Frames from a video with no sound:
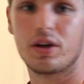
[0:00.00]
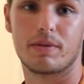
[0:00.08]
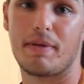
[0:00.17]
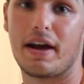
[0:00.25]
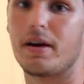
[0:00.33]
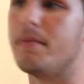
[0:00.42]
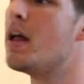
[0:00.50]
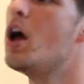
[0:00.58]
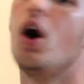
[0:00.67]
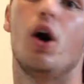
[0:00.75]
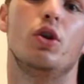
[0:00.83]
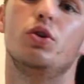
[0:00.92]
look better.
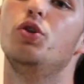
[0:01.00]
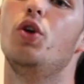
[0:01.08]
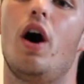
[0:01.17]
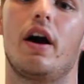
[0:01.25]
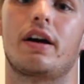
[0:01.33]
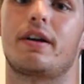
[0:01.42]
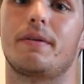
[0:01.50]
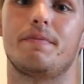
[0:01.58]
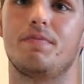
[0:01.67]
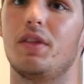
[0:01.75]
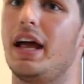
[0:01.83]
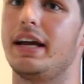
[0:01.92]
Look,
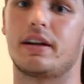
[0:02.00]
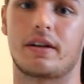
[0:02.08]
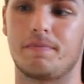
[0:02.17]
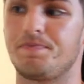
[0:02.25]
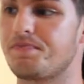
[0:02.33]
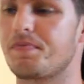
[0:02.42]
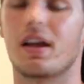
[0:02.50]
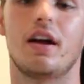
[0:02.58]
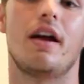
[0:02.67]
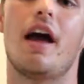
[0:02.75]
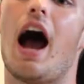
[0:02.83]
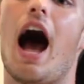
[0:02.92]
like
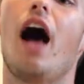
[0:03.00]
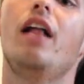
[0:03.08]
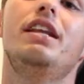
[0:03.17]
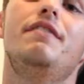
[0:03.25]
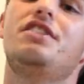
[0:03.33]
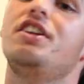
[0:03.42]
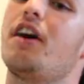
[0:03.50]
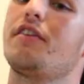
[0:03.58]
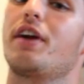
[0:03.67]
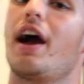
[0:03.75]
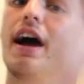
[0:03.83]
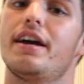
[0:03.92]
I'll leave it to the
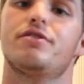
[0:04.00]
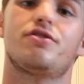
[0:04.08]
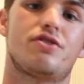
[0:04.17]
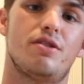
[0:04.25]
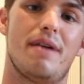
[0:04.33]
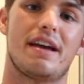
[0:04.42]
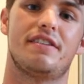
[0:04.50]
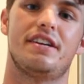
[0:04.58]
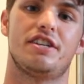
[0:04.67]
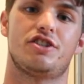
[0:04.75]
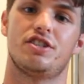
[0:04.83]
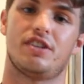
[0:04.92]
other guys to make the
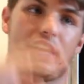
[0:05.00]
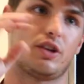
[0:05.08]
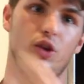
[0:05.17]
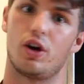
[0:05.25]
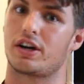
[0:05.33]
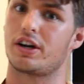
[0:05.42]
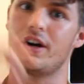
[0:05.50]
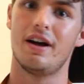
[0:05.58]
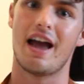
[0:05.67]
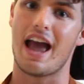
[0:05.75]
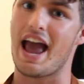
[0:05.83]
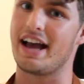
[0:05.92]
dishes like look
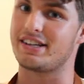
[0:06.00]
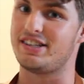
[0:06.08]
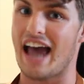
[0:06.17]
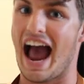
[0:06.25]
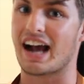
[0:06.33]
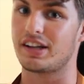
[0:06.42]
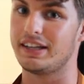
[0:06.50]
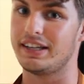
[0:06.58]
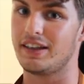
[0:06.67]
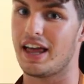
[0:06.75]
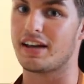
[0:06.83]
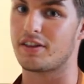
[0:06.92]
exactly
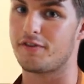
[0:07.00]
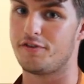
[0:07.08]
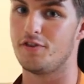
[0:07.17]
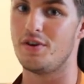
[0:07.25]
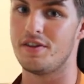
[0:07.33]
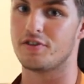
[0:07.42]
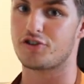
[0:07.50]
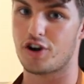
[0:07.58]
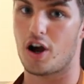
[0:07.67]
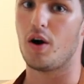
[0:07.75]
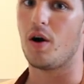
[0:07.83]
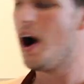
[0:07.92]
like the food in the
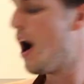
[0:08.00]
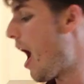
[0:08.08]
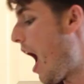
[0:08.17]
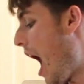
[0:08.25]
show.